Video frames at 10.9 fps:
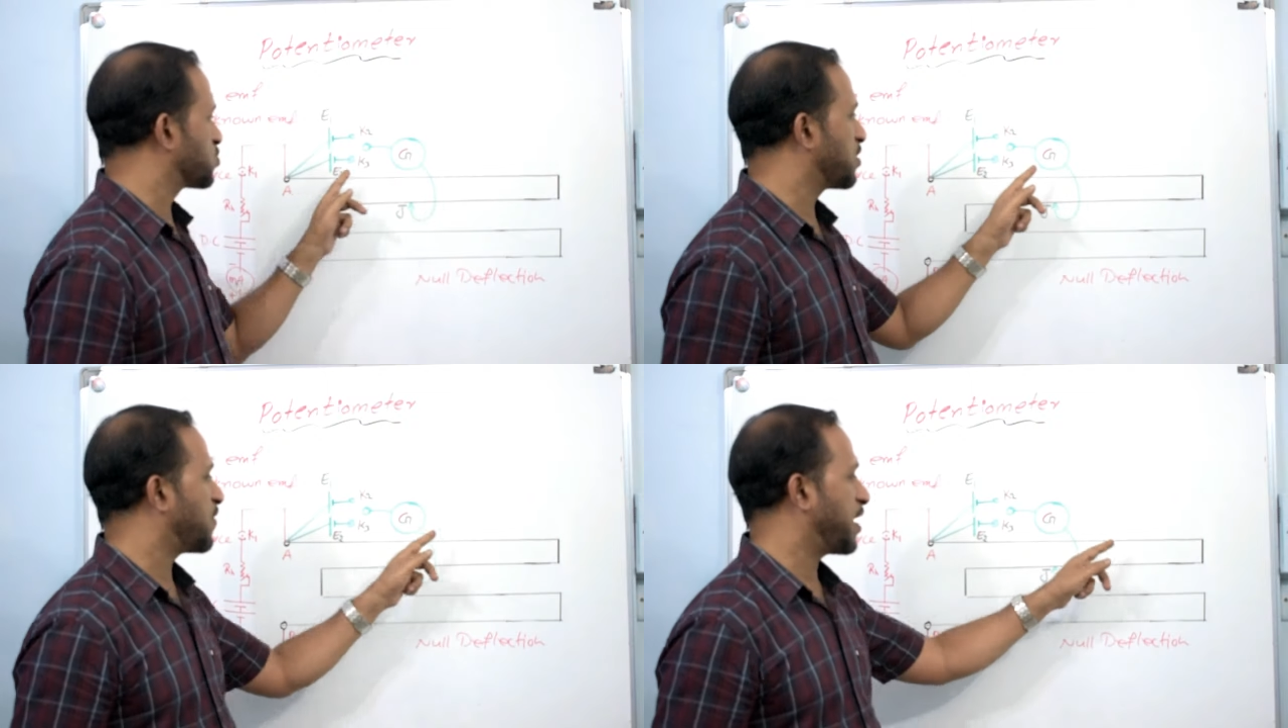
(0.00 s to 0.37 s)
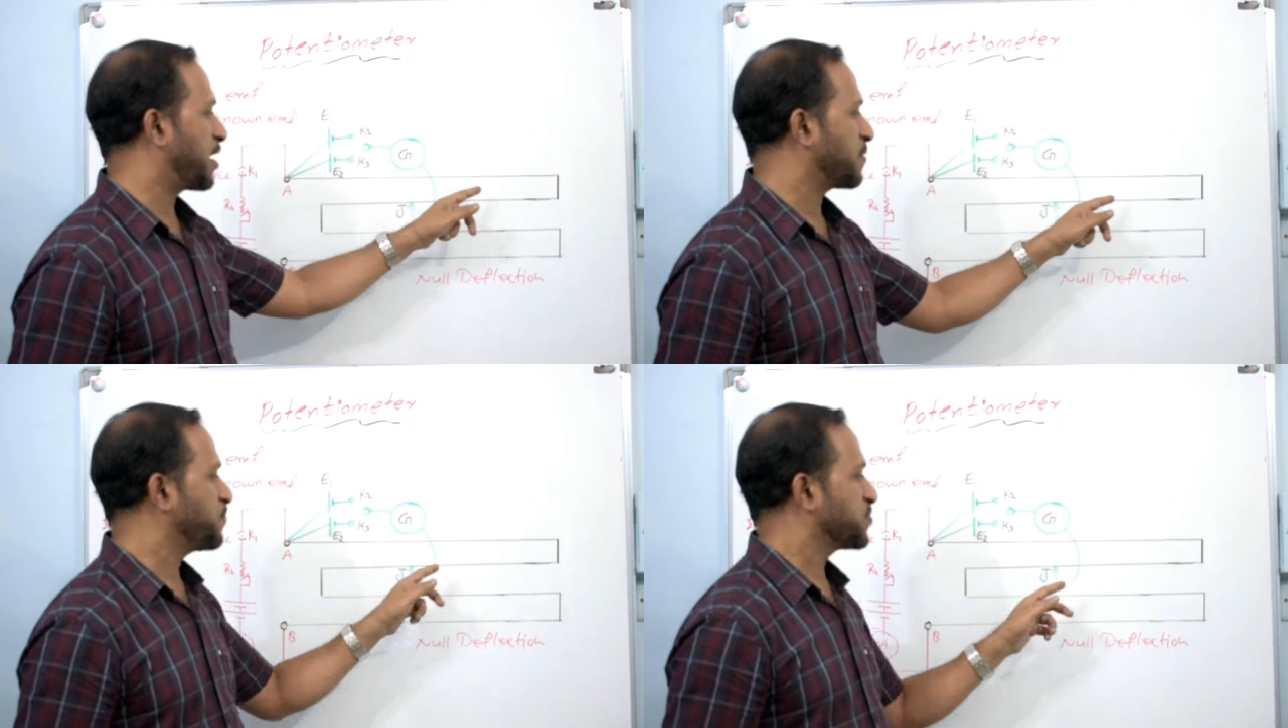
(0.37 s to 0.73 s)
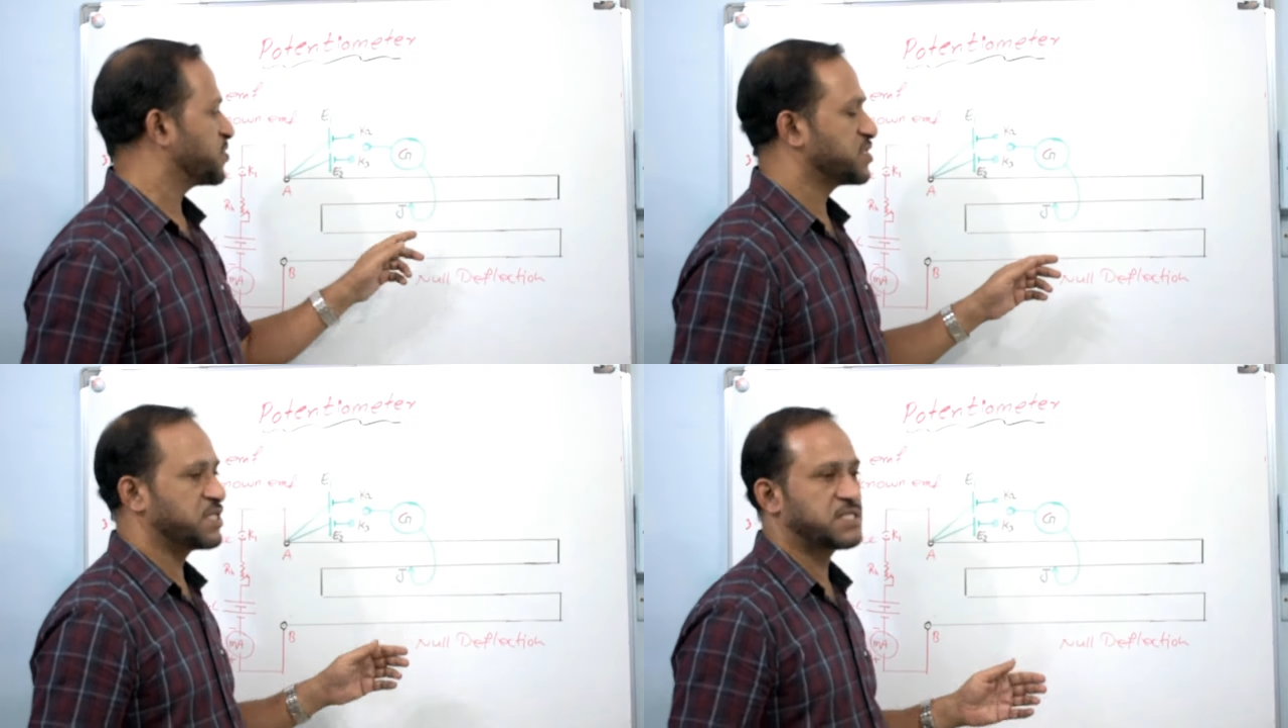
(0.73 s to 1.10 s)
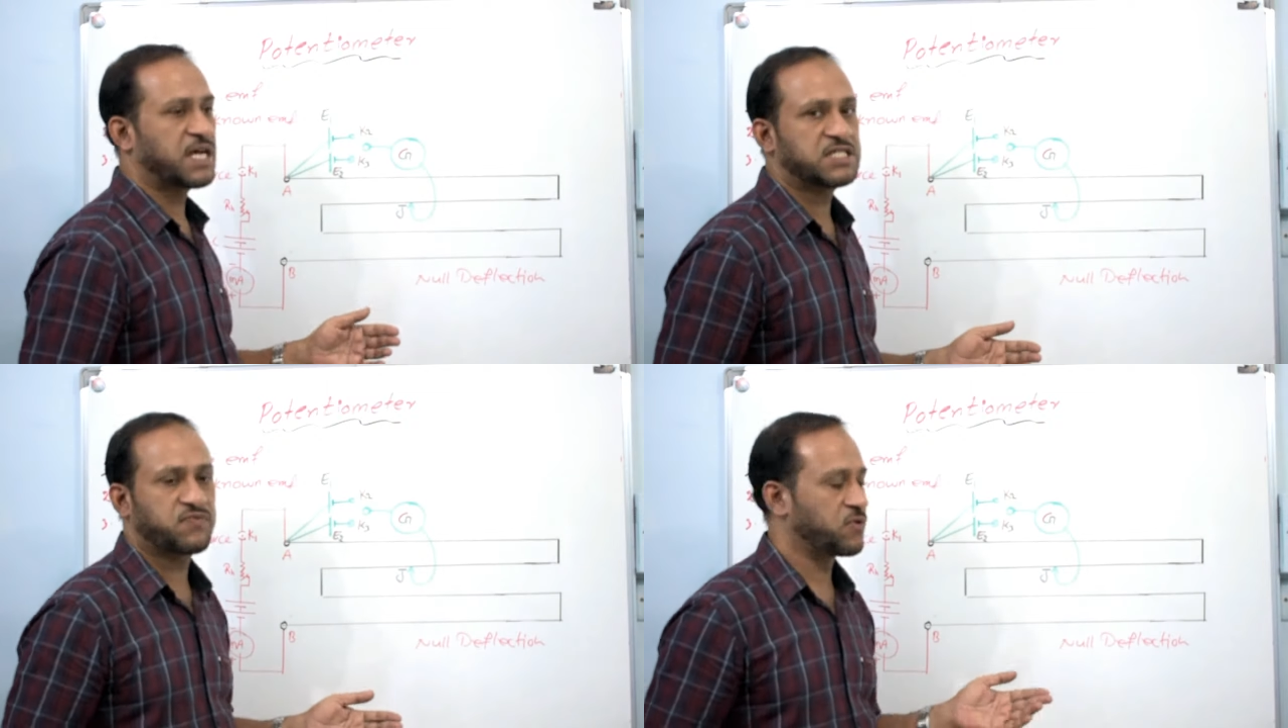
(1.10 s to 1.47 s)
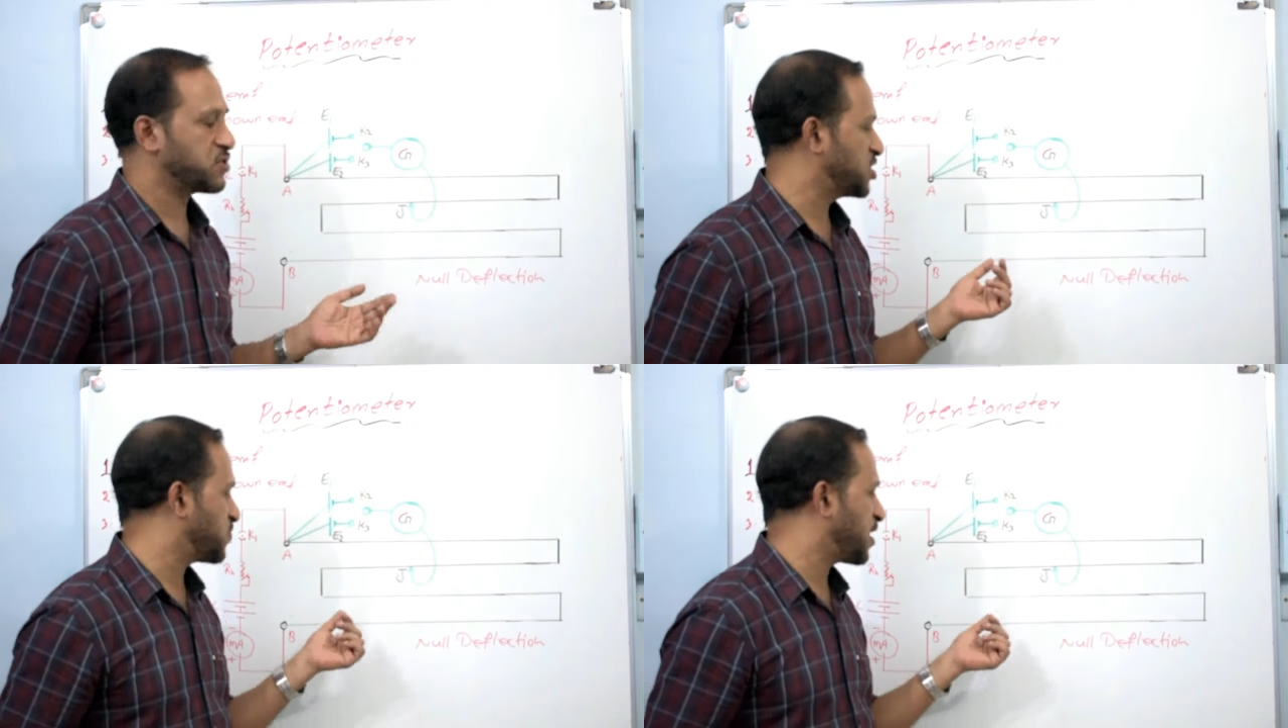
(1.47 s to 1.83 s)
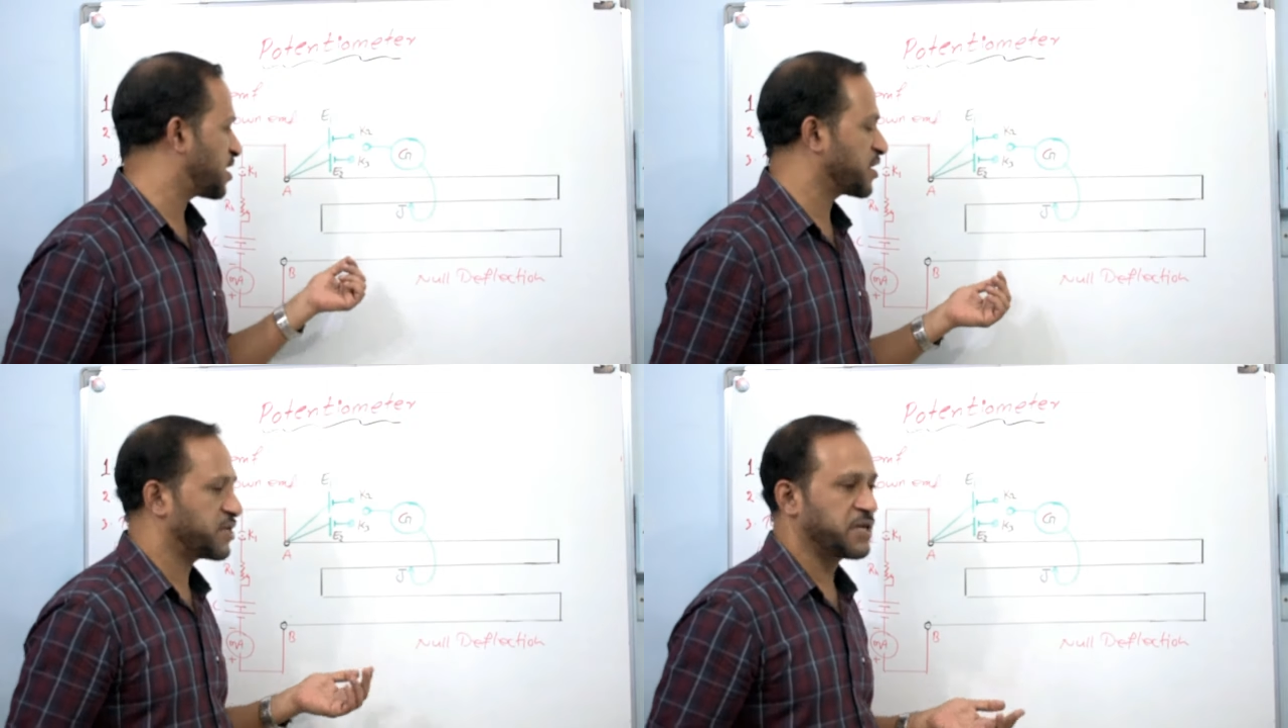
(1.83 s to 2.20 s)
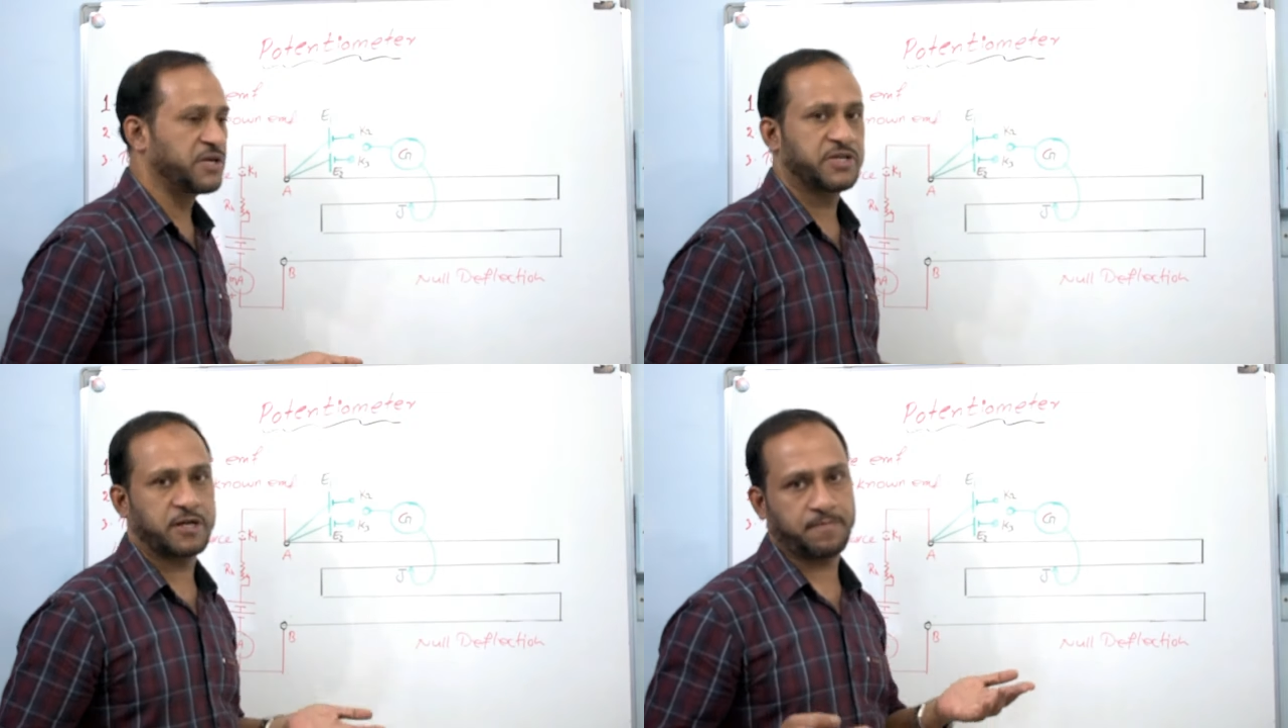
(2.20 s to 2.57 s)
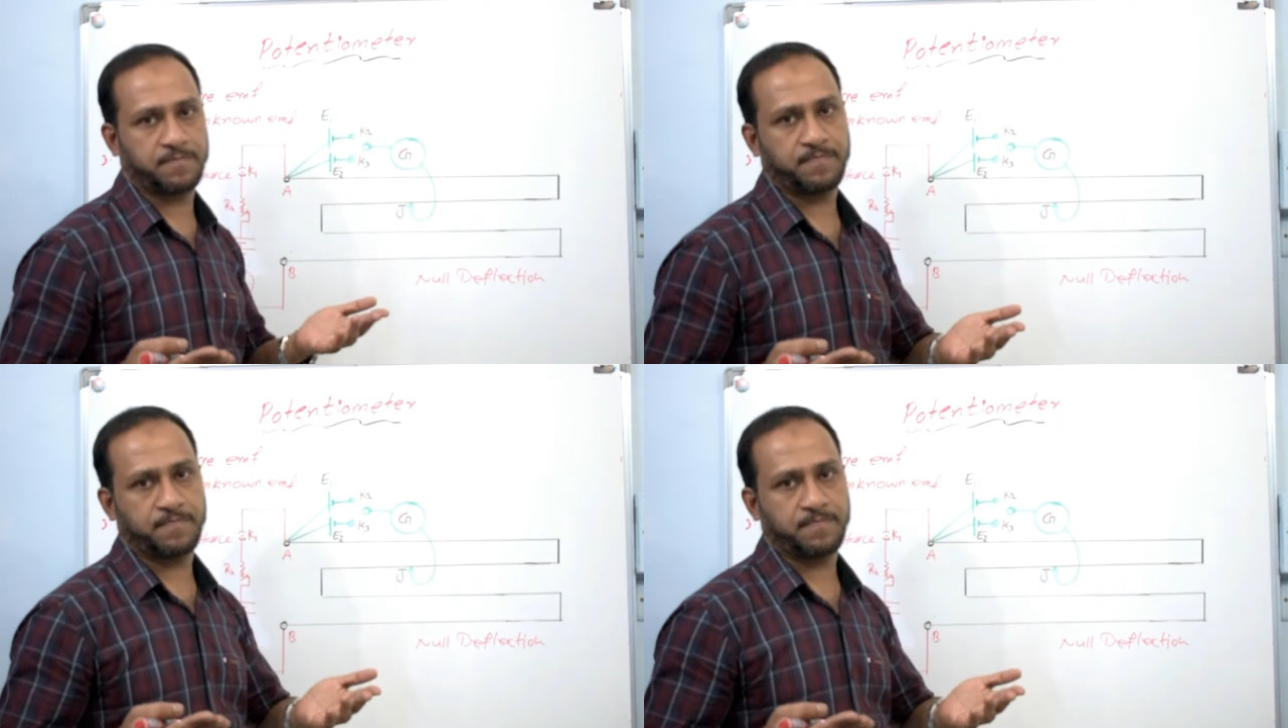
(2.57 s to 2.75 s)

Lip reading: through the wire, there is a chance for this wire getting heated up.